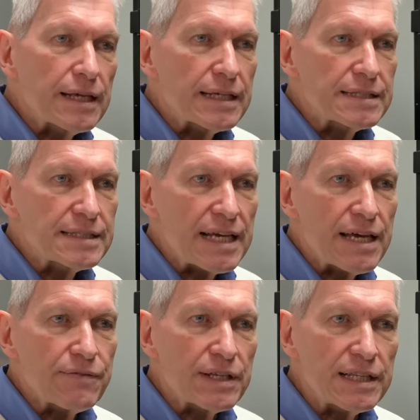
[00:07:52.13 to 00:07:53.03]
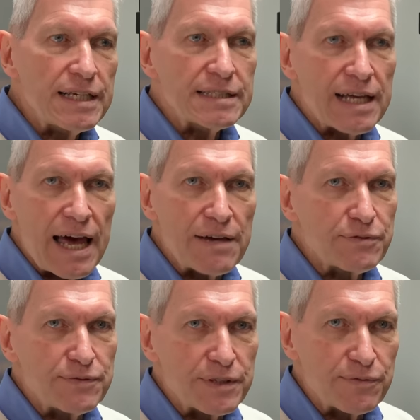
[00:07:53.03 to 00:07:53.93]
Save at least half
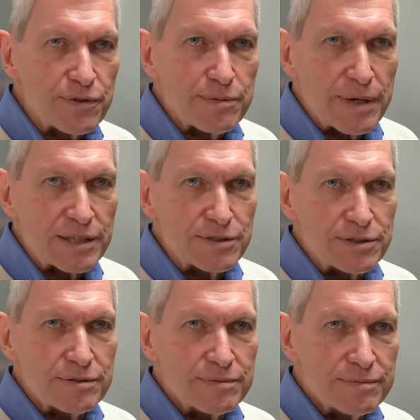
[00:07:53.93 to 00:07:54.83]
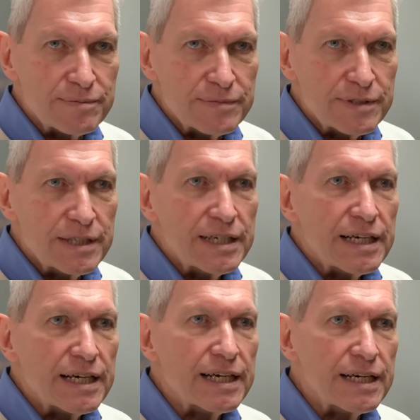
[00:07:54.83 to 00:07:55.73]
of it for the metals,
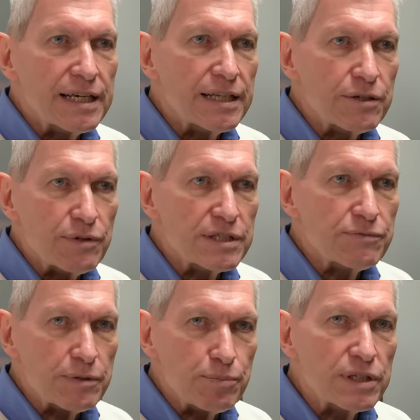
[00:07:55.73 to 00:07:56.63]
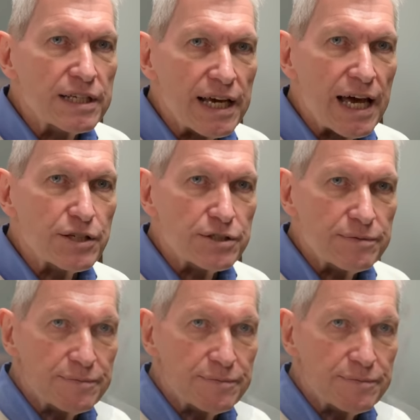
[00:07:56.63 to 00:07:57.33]
and the rest of it put in cash.